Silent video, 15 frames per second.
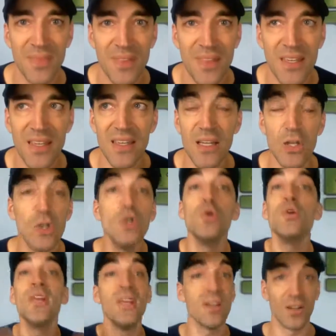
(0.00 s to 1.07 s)
The new
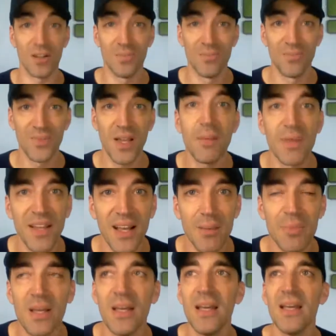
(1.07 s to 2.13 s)
year coming
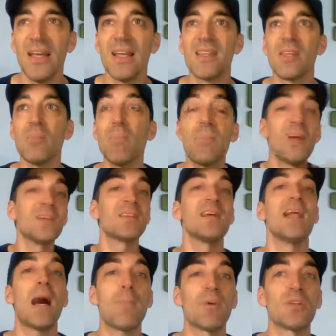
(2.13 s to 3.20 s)
up, it's a
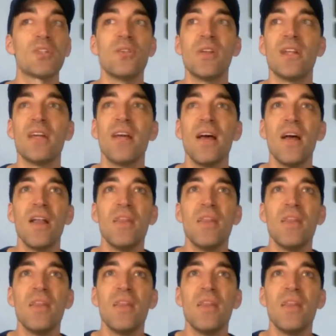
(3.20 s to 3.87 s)
built-in opportunity.